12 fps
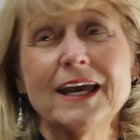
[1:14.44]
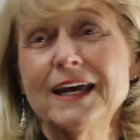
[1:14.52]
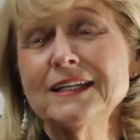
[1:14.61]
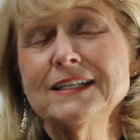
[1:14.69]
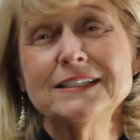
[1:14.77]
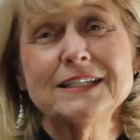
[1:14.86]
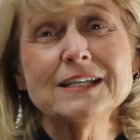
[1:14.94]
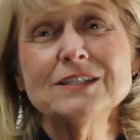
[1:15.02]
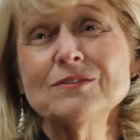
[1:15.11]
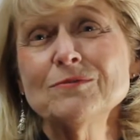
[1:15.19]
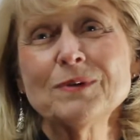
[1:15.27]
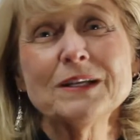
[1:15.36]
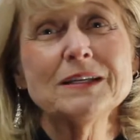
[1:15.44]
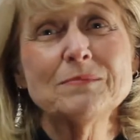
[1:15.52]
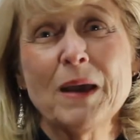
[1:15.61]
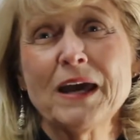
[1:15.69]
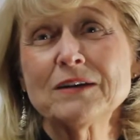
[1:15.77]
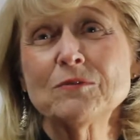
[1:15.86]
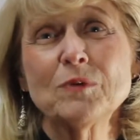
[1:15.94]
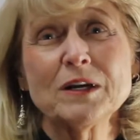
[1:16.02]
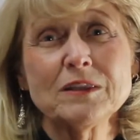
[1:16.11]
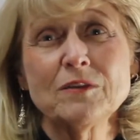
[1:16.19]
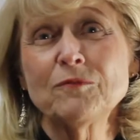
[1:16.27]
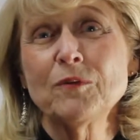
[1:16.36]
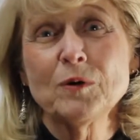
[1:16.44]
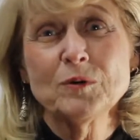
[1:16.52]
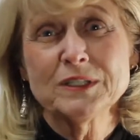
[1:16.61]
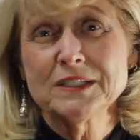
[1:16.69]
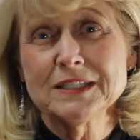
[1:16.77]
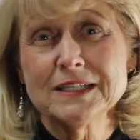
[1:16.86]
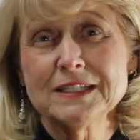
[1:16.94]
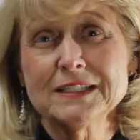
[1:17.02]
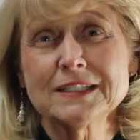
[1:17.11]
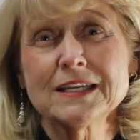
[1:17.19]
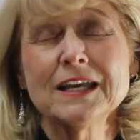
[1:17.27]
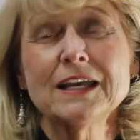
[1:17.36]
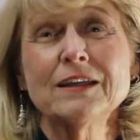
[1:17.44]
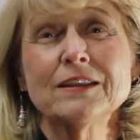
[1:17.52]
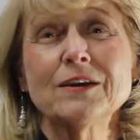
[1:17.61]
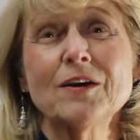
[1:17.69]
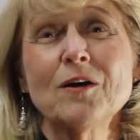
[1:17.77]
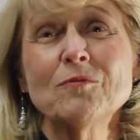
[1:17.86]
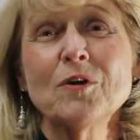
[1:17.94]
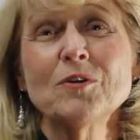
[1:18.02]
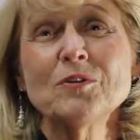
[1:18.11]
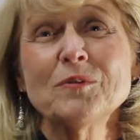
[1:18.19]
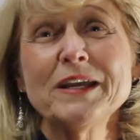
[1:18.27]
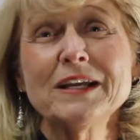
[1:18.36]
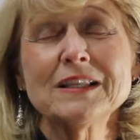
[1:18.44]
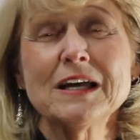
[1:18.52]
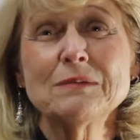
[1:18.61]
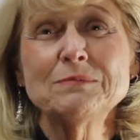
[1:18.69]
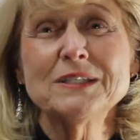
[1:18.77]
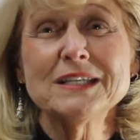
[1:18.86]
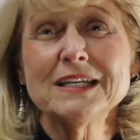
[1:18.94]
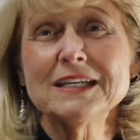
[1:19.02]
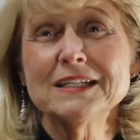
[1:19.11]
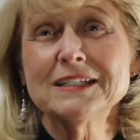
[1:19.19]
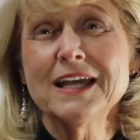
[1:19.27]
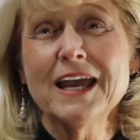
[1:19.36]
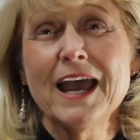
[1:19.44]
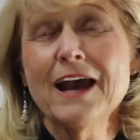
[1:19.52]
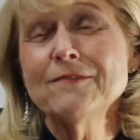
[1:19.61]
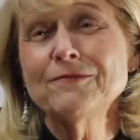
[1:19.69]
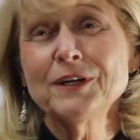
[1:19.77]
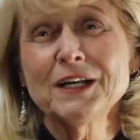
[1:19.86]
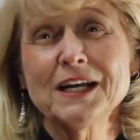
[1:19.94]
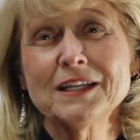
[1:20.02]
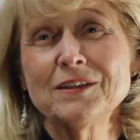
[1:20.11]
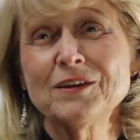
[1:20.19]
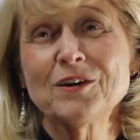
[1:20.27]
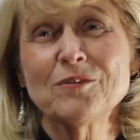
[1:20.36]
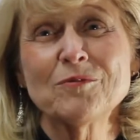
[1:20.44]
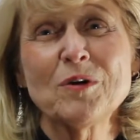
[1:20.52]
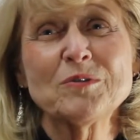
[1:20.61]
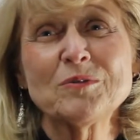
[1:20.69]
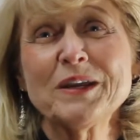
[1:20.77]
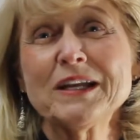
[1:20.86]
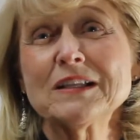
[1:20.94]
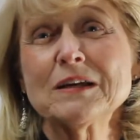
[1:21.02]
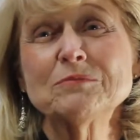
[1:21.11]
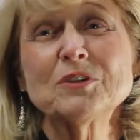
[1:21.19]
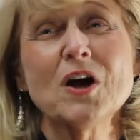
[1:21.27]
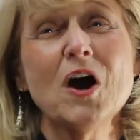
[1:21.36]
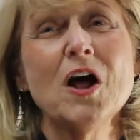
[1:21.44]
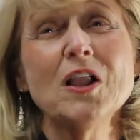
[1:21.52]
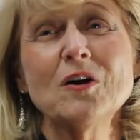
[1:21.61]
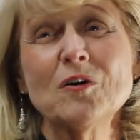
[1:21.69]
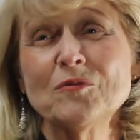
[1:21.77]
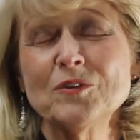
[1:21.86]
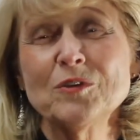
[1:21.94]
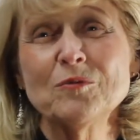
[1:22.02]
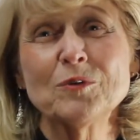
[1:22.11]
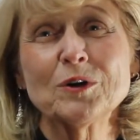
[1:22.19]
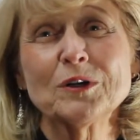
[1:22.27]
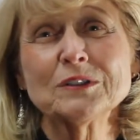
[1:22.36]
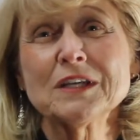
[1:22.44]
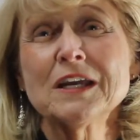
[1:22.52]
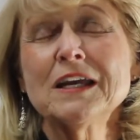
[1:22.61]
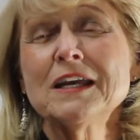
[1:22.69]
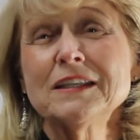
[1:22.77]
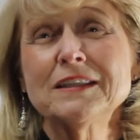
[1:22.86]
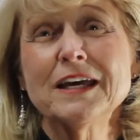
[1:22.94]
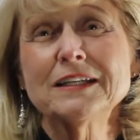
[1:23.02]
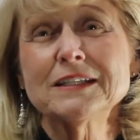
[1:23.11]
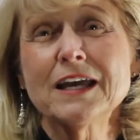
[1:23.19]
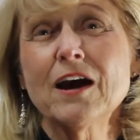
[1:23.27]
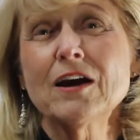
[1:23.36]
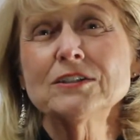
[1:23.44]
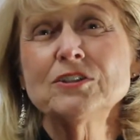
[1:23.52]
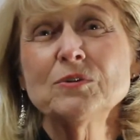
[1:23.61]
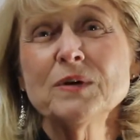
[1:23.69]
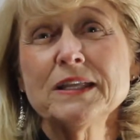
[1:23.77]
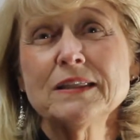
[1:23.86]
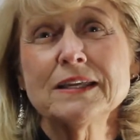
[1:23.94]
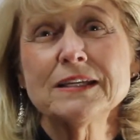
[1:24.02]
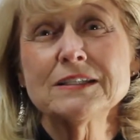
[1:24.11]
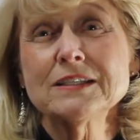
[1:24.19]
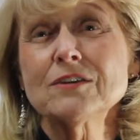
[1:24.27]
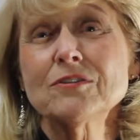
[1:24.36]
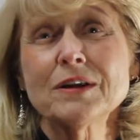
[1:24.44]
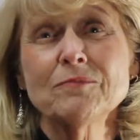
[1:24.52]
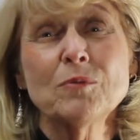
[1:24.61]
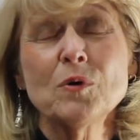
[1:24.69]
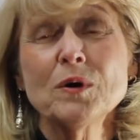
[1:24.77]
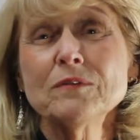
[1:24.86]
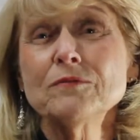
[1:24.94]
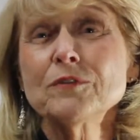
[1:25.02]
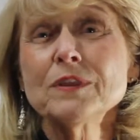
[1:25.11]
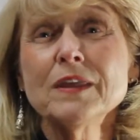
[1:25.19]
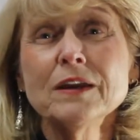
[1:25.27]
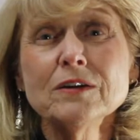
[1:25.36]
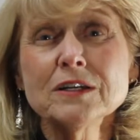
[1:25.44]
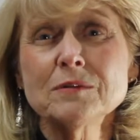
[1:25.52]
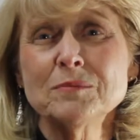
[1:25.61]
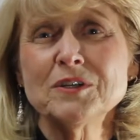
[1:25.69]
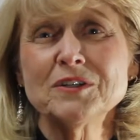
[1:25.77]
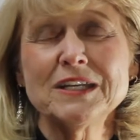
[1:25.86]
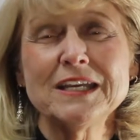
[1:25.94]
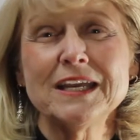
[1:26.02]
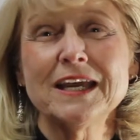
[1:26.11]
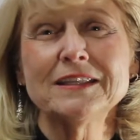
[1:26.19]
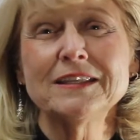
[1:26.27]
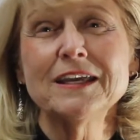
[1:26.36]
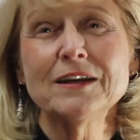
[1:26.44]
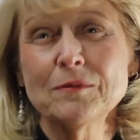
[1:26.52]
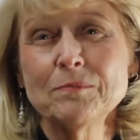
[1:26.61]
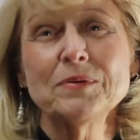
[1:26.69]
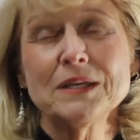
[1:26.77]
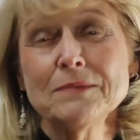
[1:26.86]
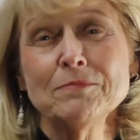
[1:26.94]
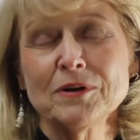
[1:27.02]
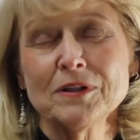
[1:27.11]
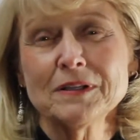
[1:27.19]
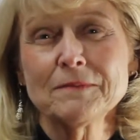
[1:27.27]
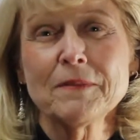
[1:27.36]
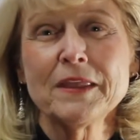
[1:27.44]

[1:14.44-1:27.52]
and it doesn't really matter what the focus is. There are Rotary clubs in Africa, there are Rotary clubs all over the world that are doing things that are important for their community and their people.